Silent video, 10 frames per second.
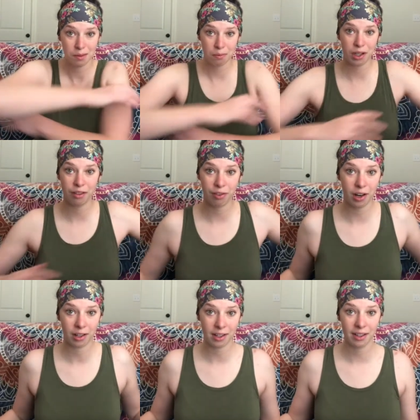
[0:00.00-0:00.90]
Pretty
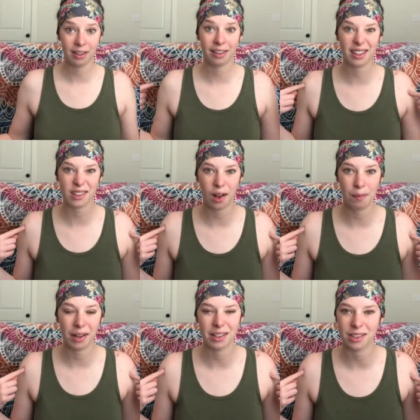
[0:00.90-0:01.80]
far, huh? That's all
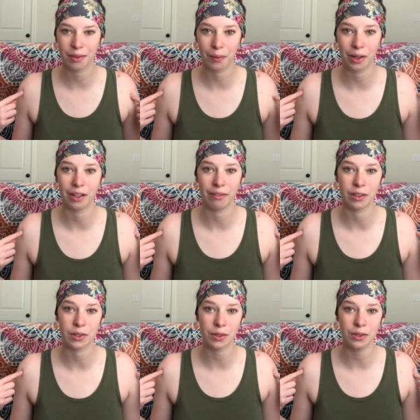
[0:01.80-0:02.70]
because of the work of
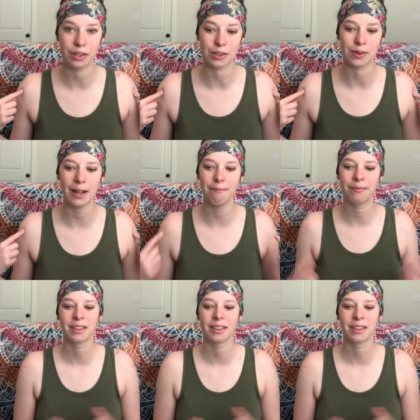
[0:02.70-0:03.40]
your shoulders, right?